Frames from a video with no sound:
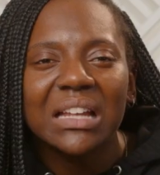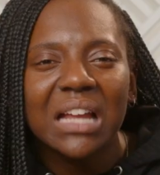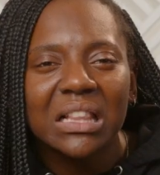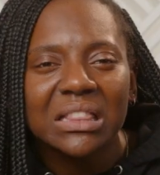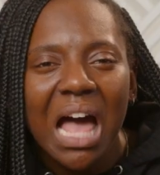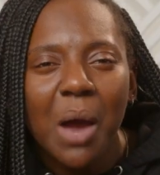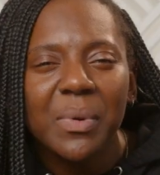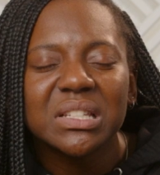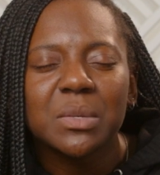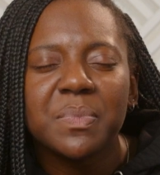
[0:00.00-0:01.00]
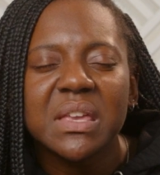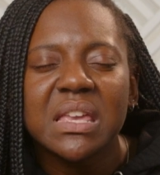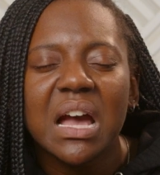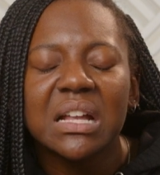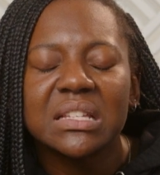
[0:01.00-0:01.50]
and allow it to
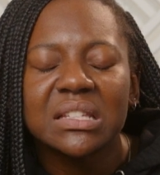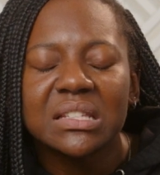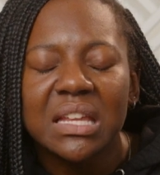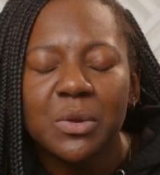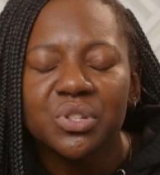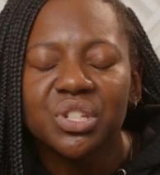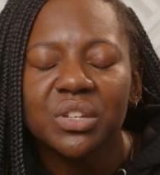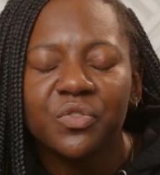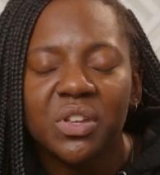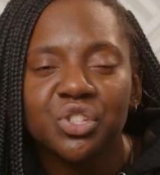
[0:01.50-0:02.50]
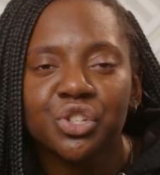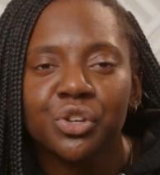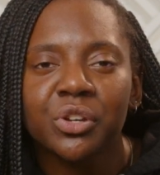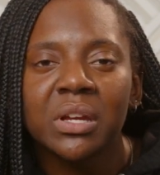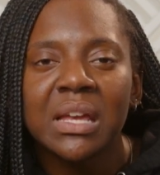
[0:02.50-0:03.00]
be a distinguishing
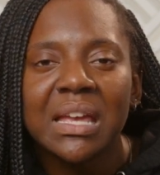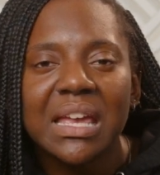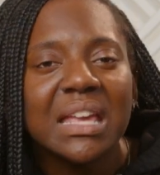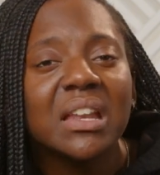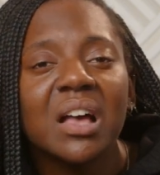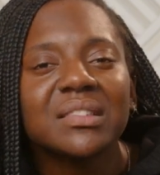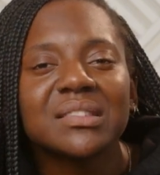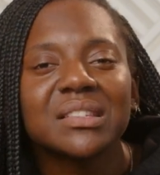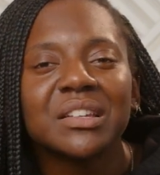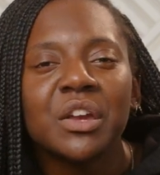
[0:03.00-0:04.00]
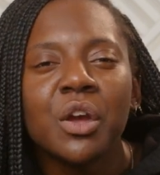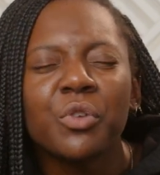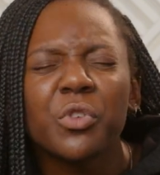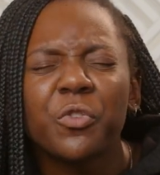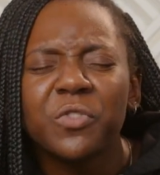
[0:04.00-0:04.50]
feature in us,
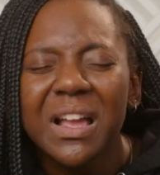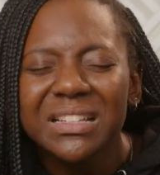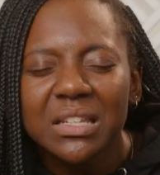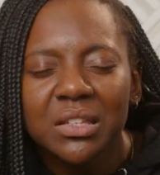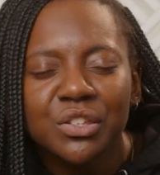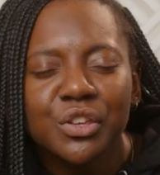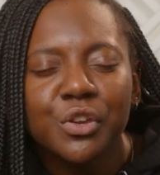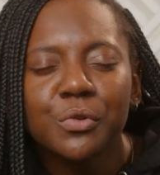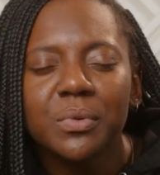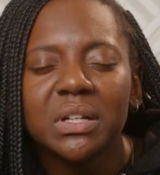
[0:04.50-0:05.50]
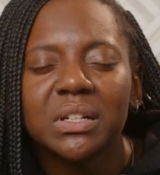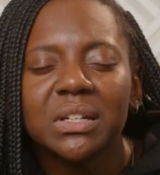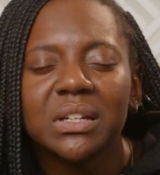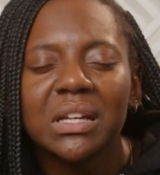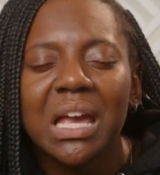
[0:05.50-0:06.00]
reflecting you
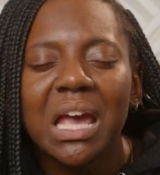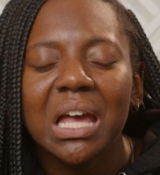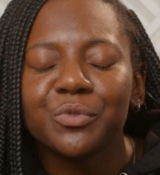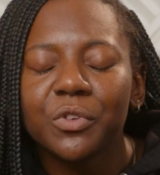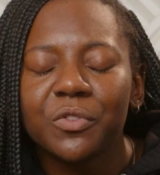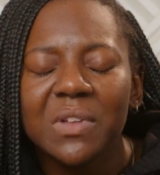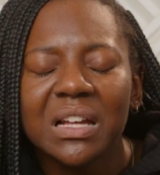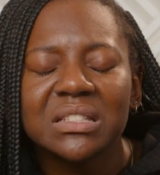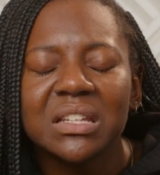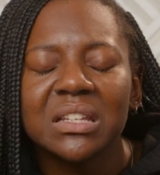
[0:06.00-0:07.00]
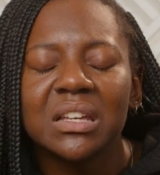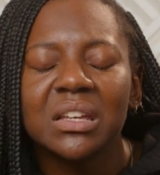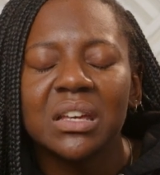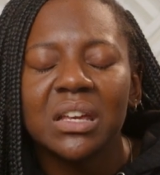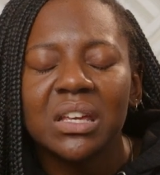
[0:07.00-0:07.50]
and reflecting
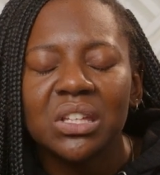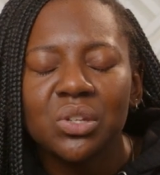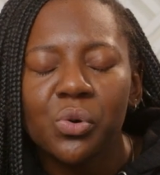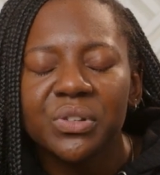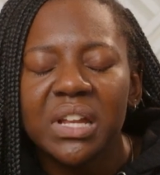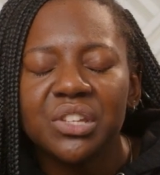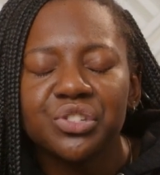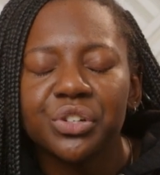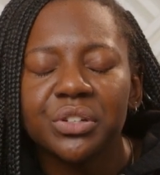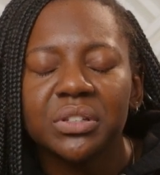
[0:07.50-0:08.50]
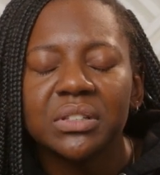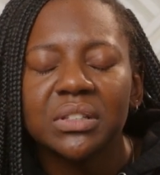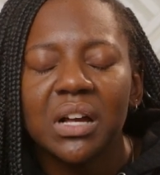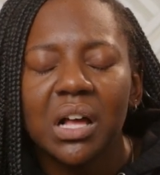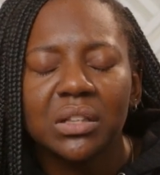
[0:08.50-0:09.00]
your nature
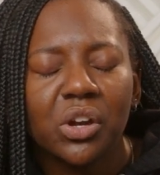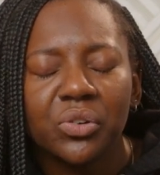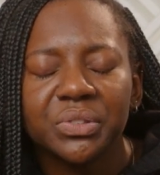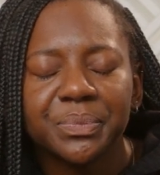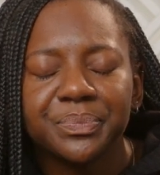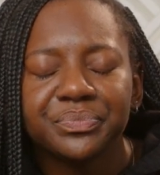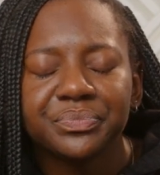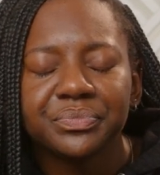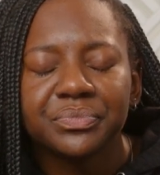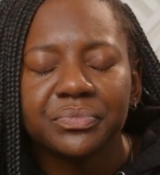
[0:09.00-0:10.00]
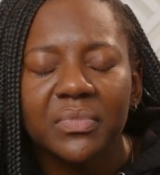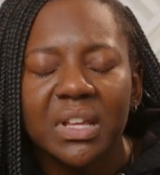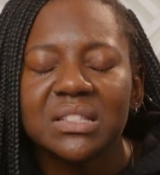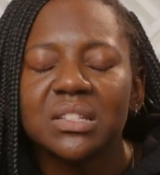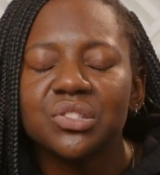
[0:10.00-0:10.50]
alone.
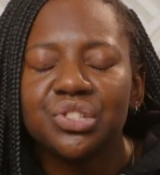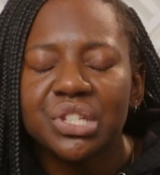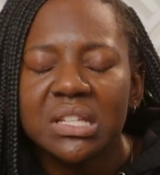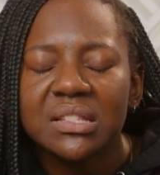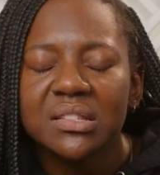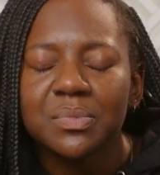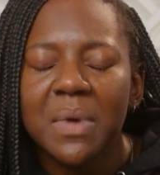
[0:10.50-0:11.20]
It's in Jesus'